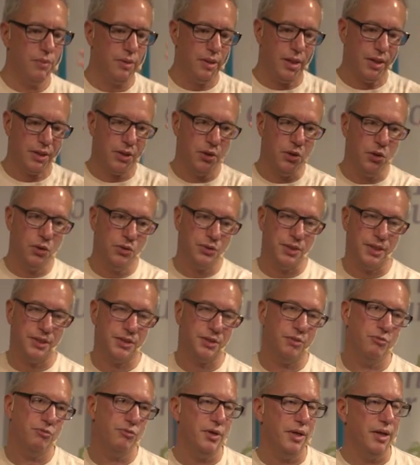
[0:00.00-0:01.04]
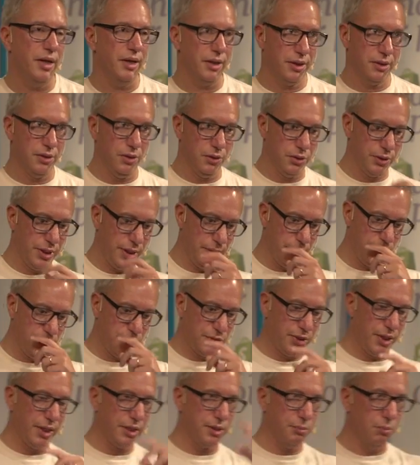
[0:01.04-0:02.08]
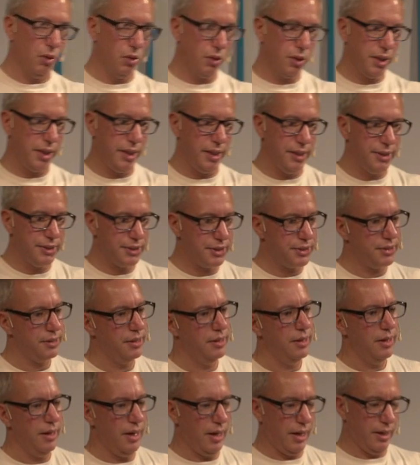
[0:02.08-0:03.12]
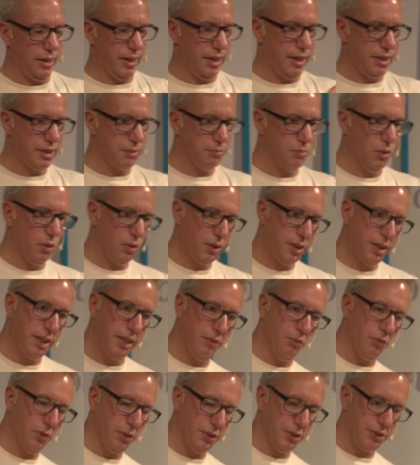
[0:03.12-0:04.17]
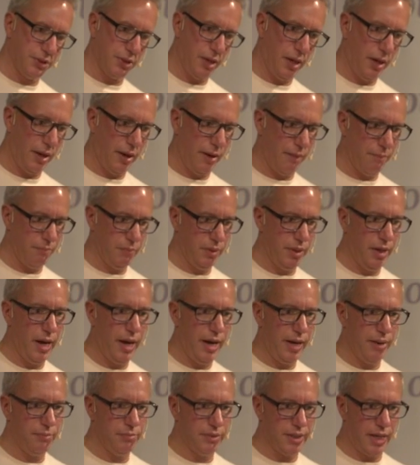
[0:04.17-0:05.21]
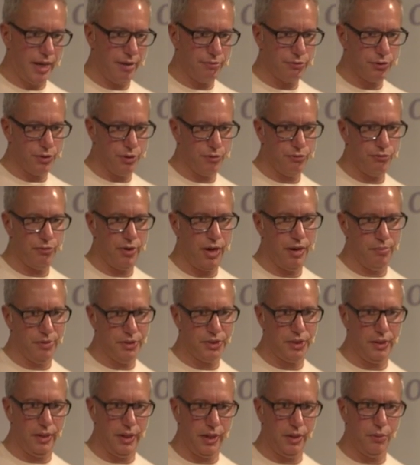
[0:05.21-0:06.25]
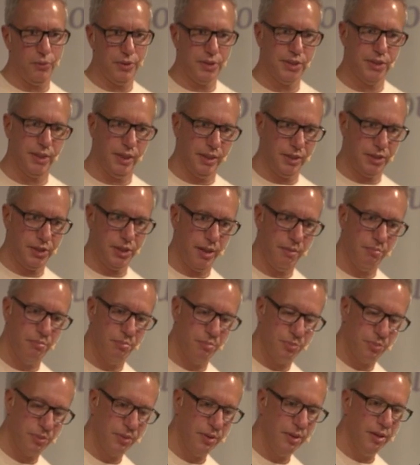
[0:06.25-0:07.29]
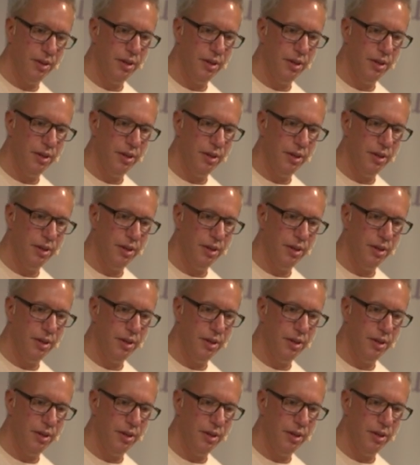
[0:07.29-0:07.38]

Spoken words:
I called it something. I called it 6 Monkeys. And each monkey was named after a famous linguistic chimp.